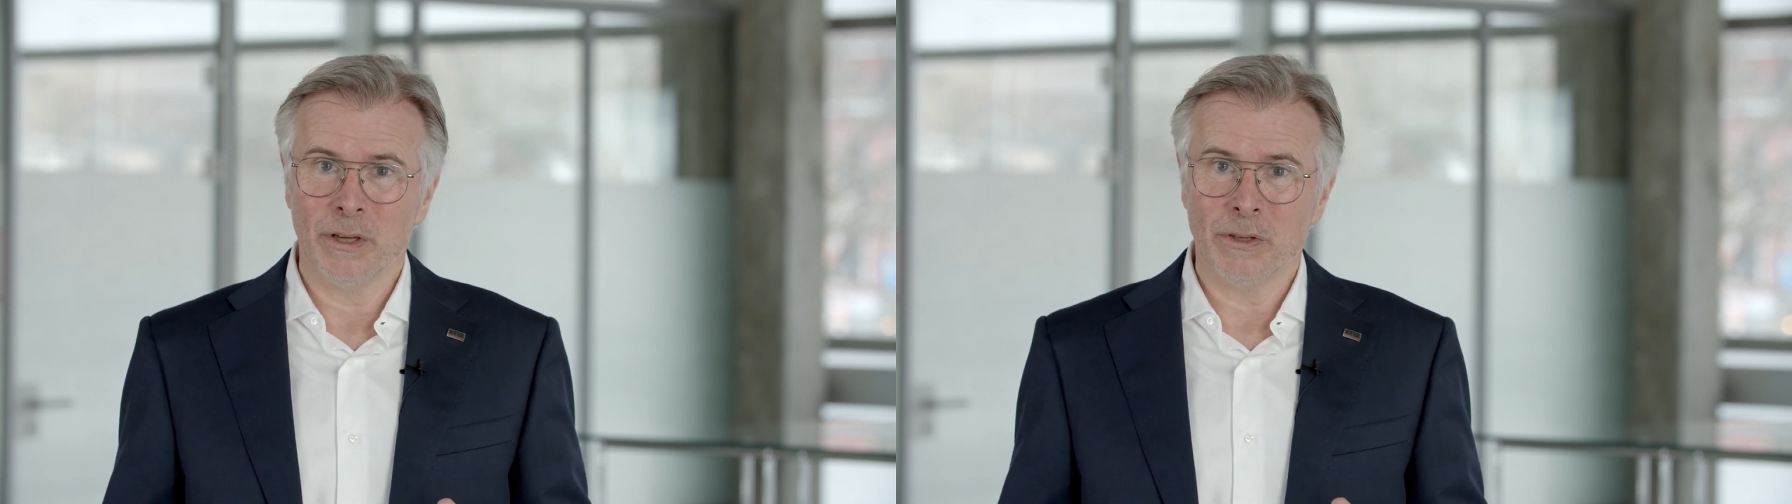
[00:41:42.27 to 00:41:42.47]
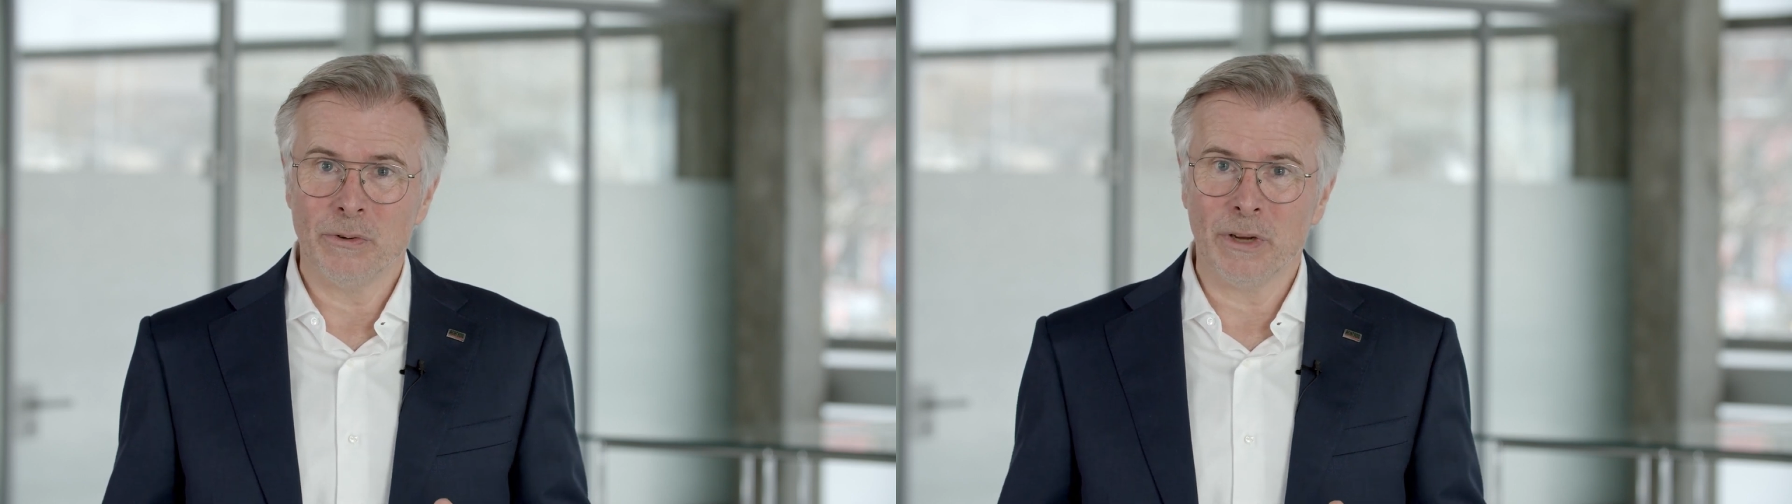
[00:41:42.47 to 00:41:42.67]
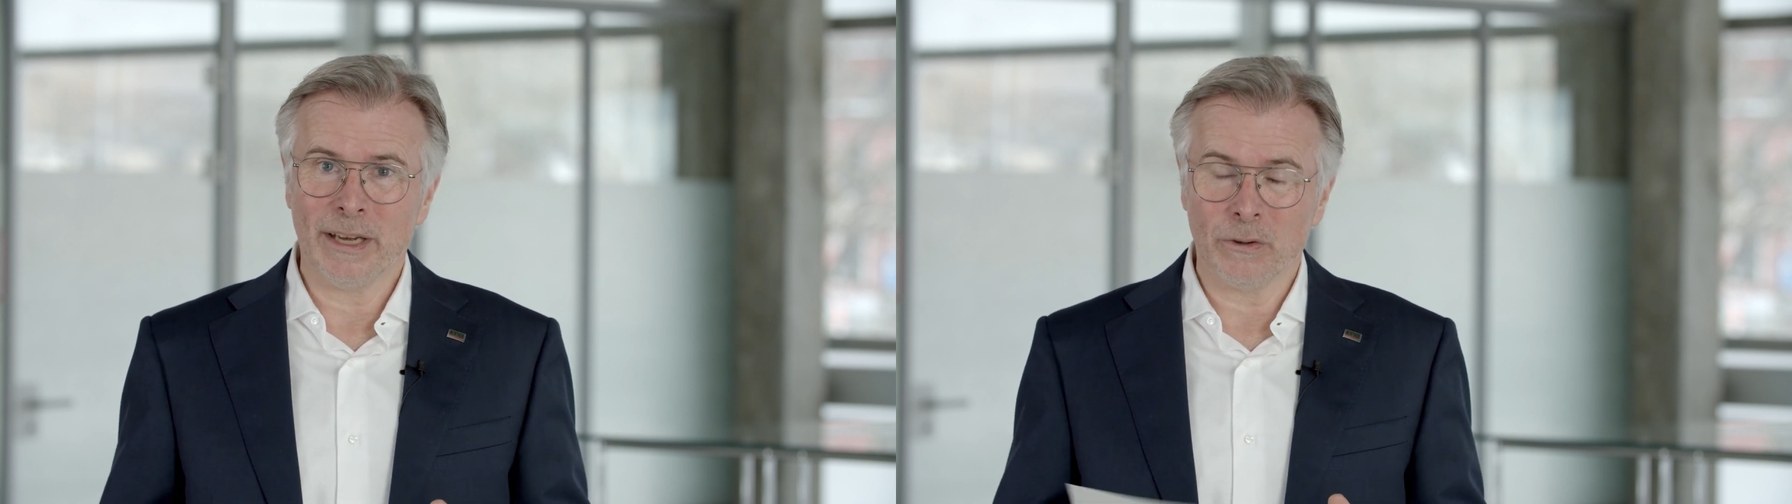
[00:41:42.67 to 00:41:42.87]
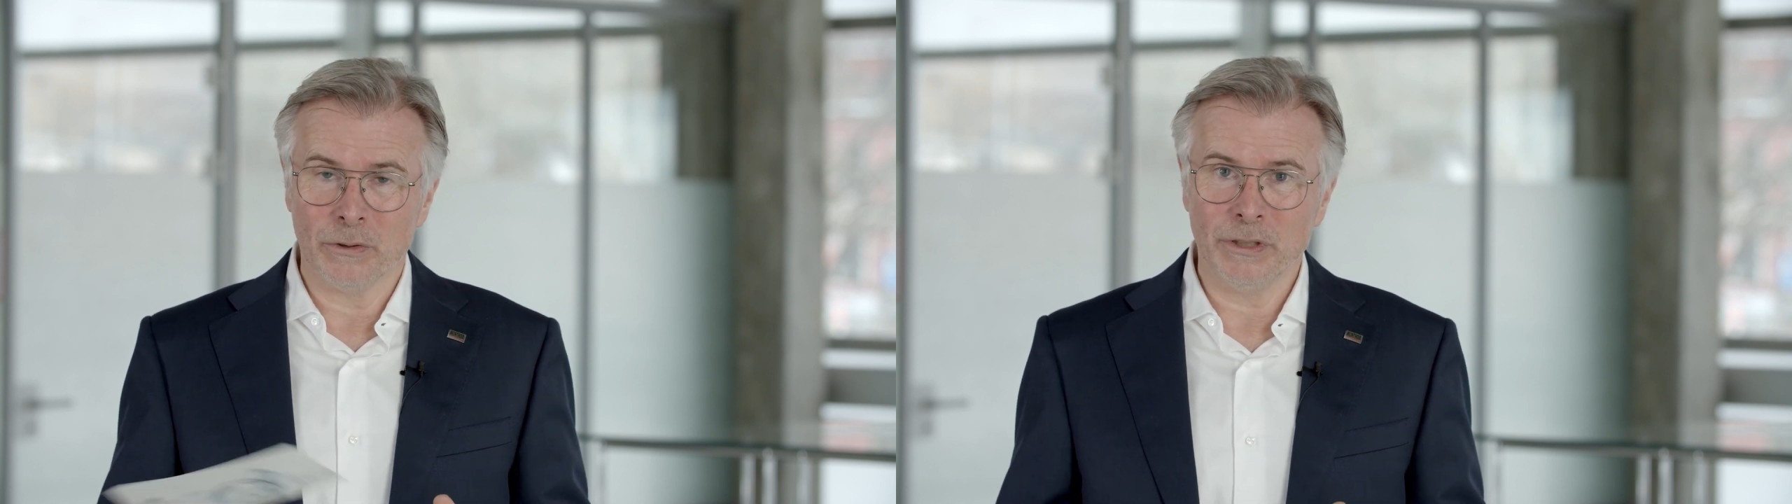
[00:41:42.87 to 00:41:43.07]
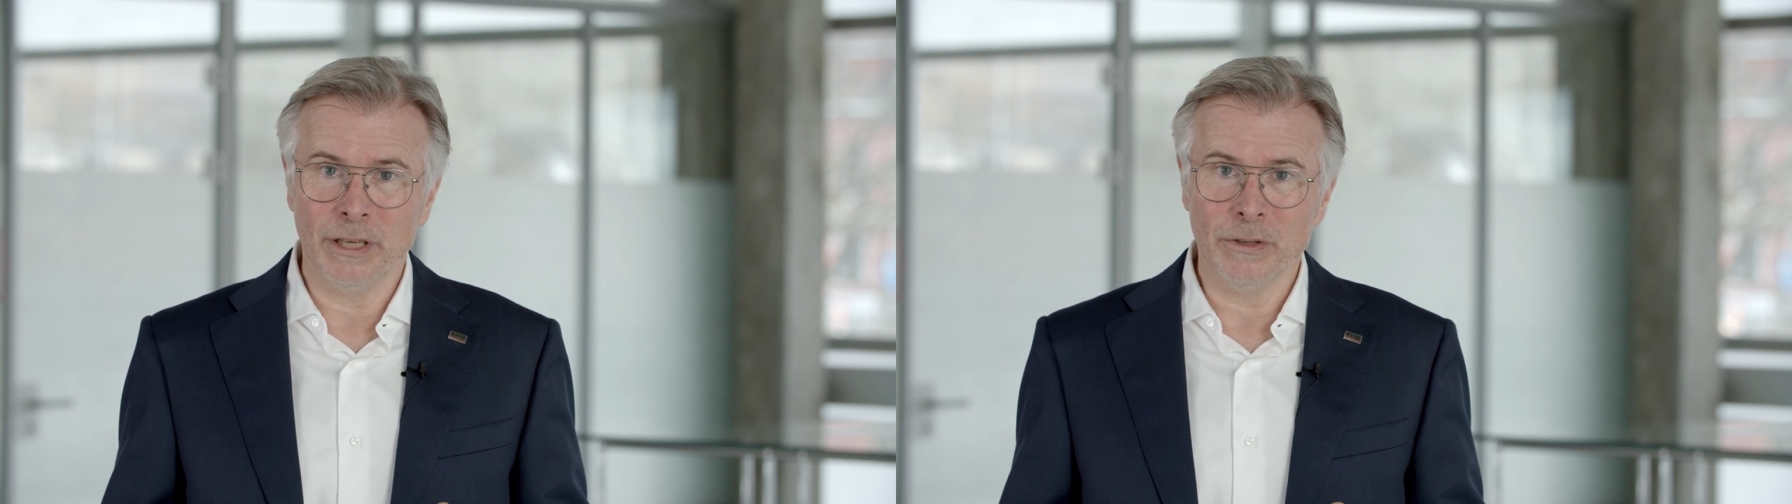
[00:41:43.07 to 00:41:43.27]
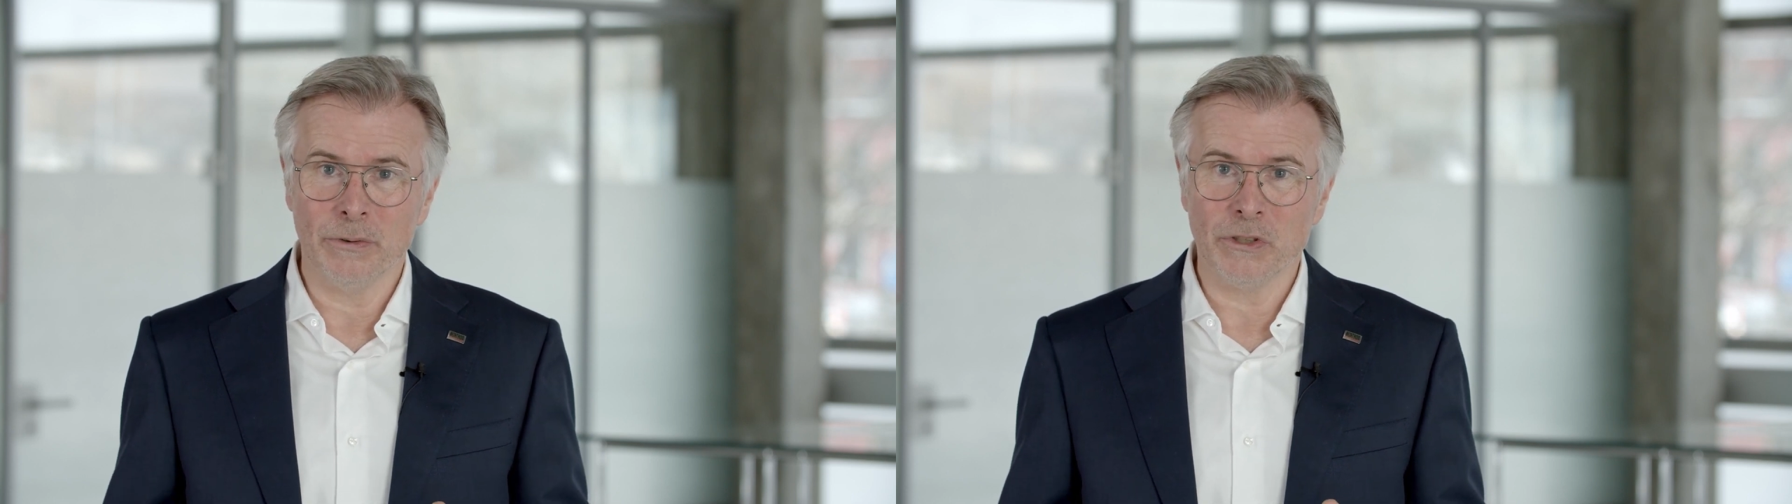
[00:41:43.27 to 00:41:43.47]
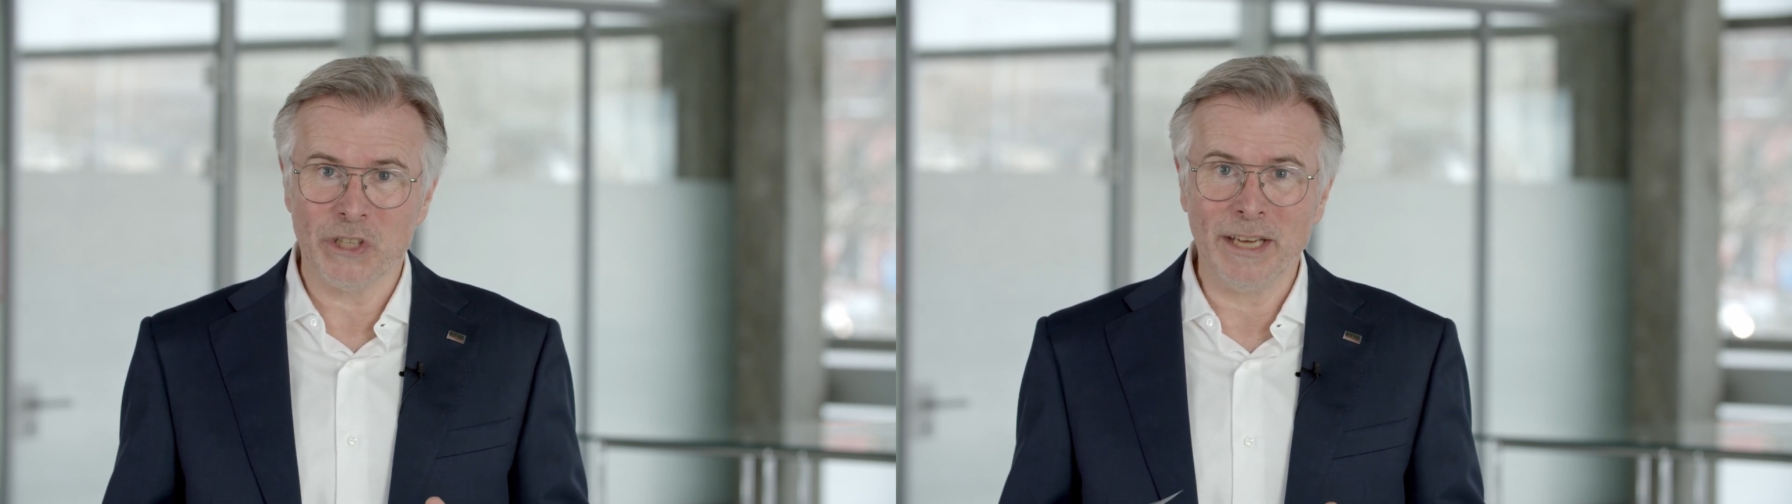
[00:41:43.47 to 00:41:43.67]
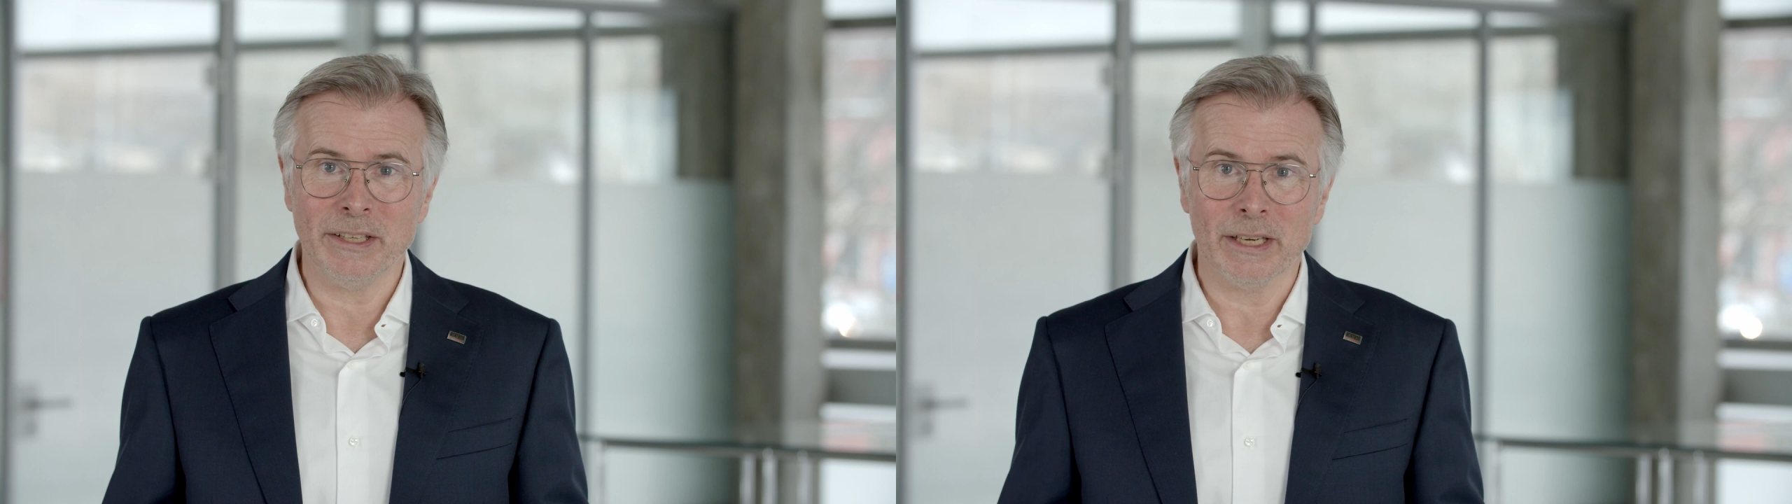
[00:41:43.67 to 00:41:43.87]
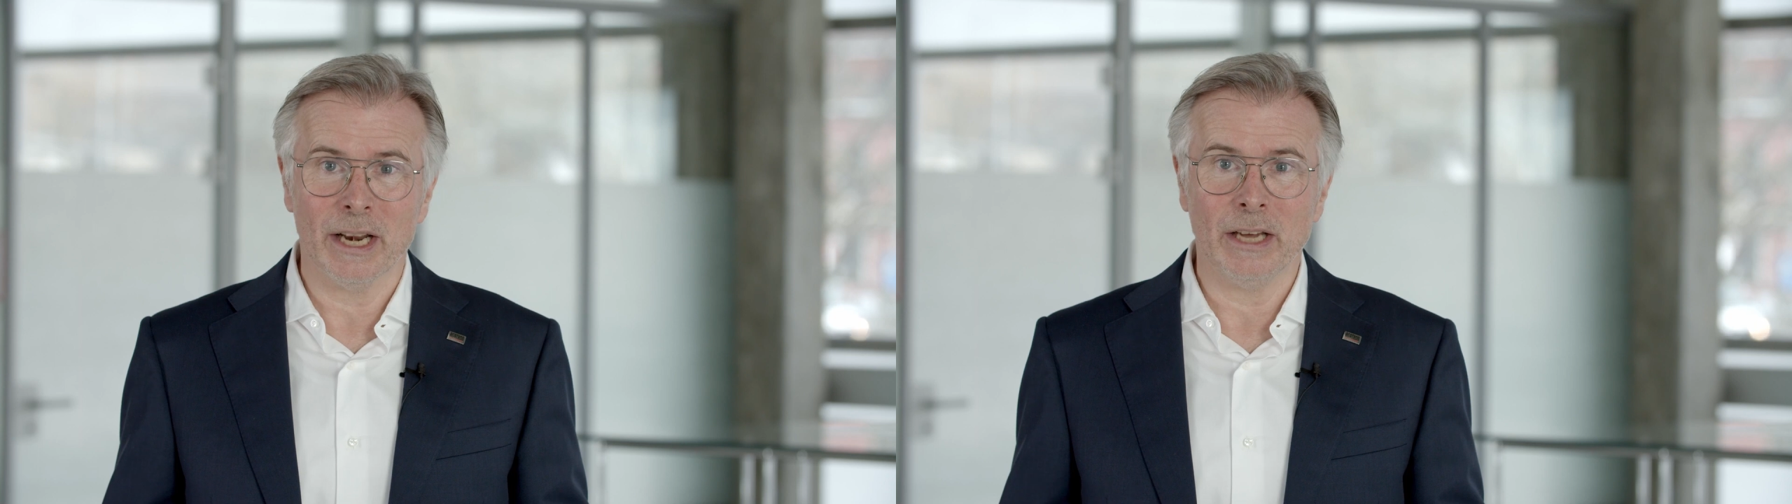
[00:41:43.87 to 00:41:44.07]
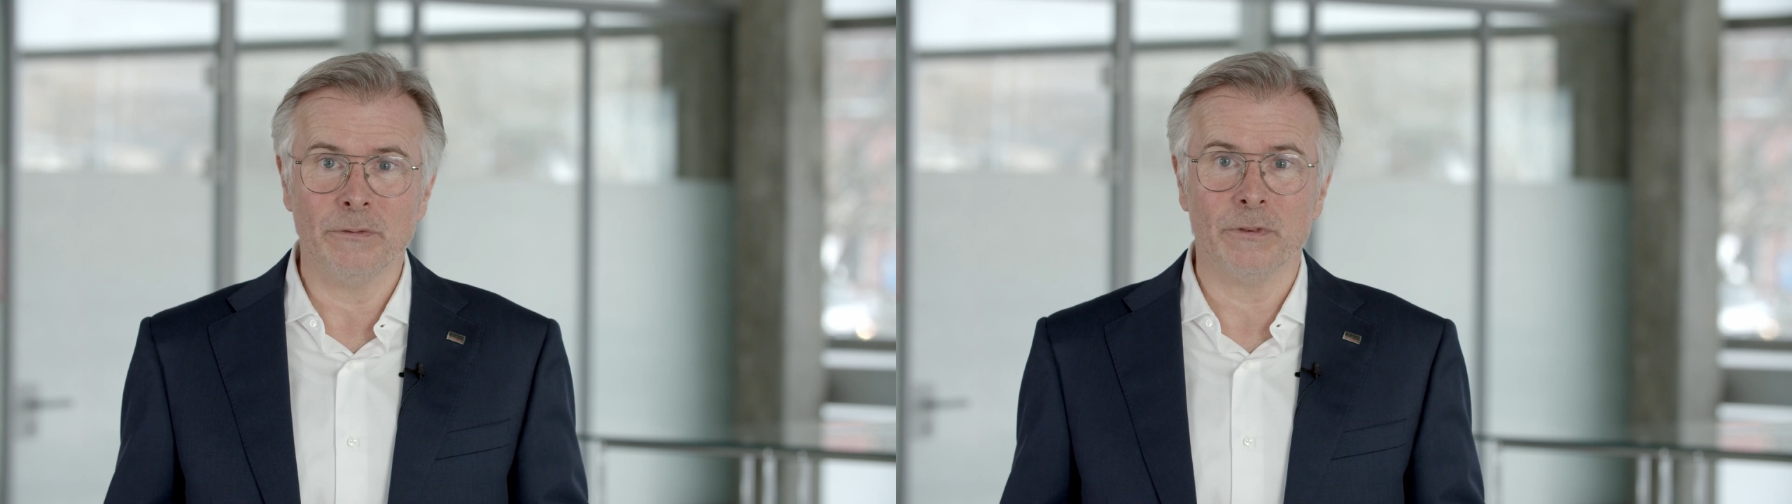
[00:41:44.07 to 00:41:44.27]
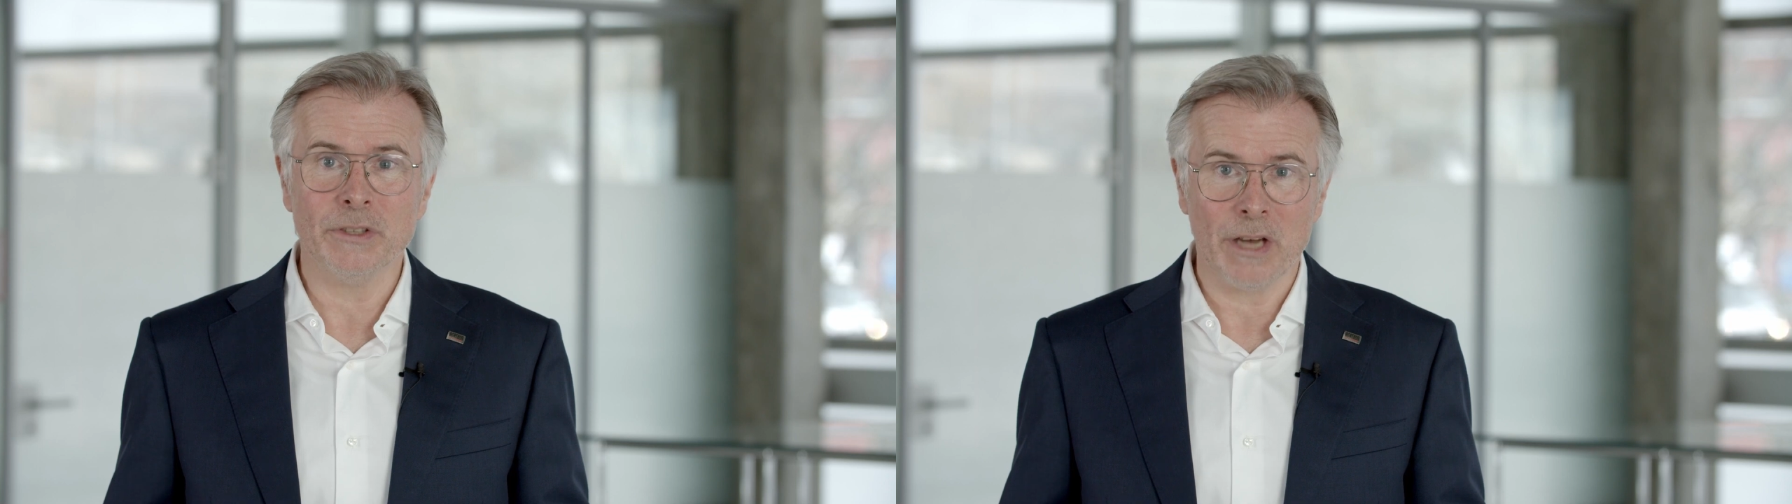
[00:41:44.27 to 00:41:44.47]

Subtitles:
you can continue chatting live with